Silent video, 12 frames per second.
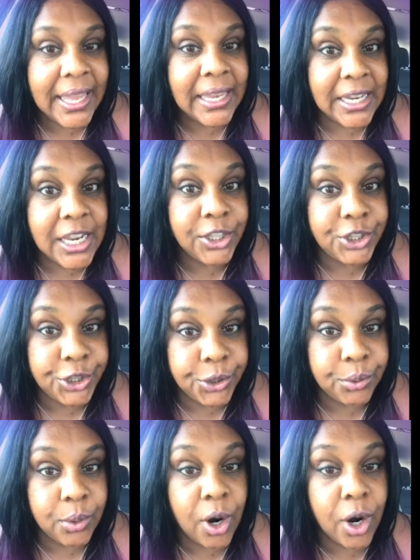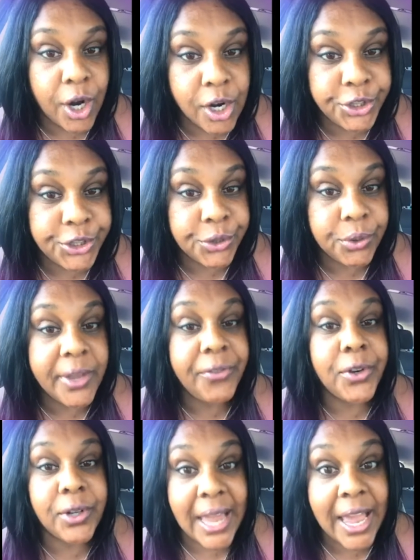can hit you or hurt you
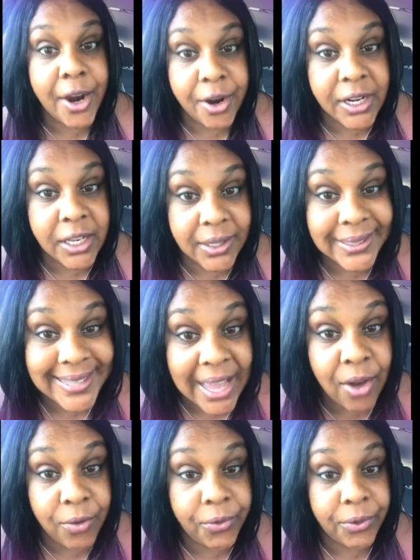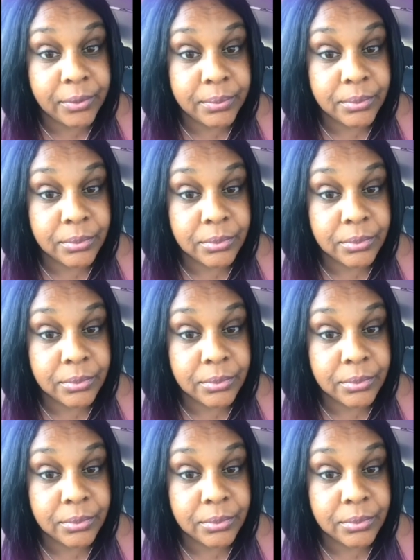if you're not hurting yourself.